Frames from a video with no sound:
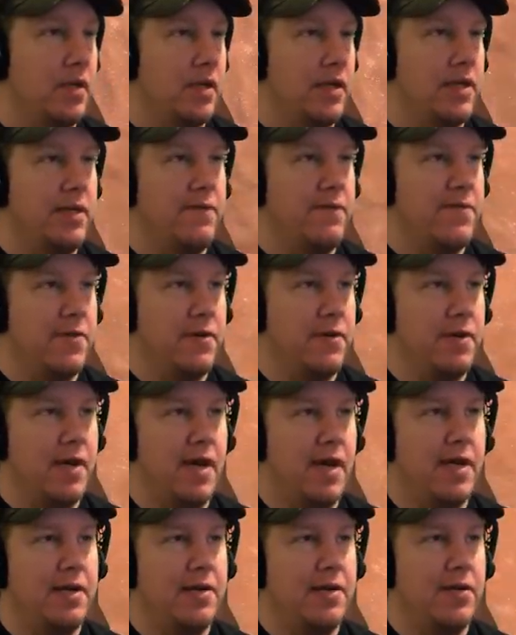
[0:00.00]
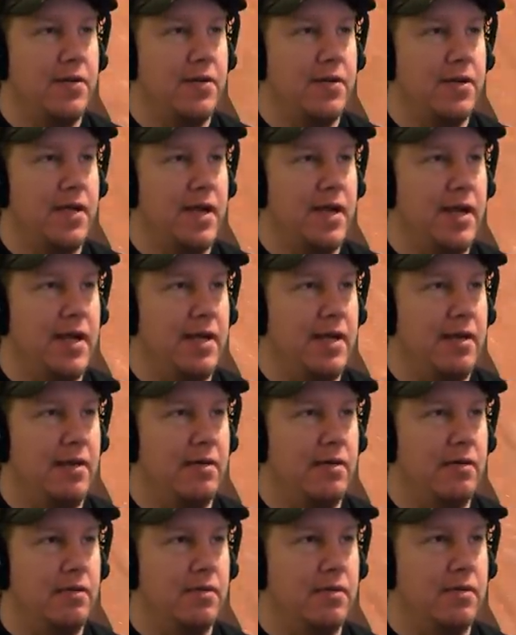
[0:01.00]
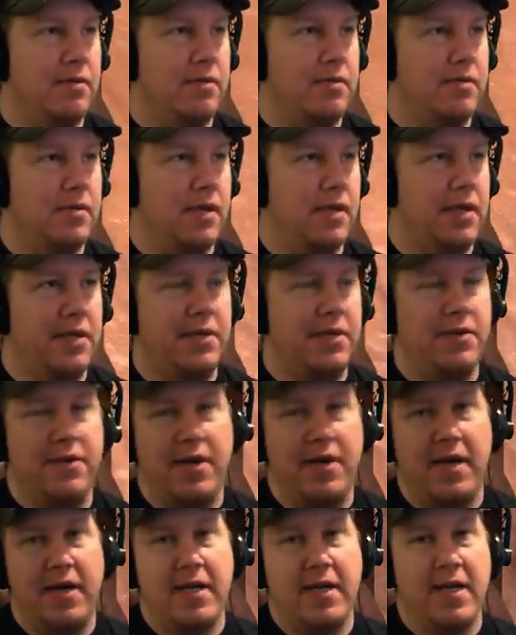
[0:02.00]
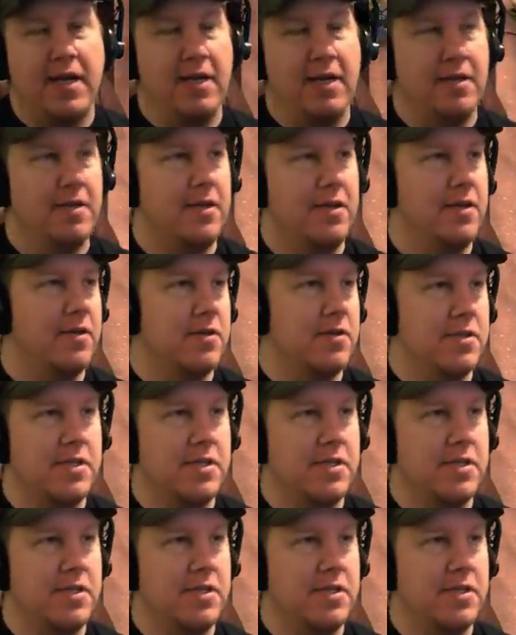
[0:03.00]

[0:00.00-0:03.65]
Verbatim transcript: And if you're not doing that, and you're not healing or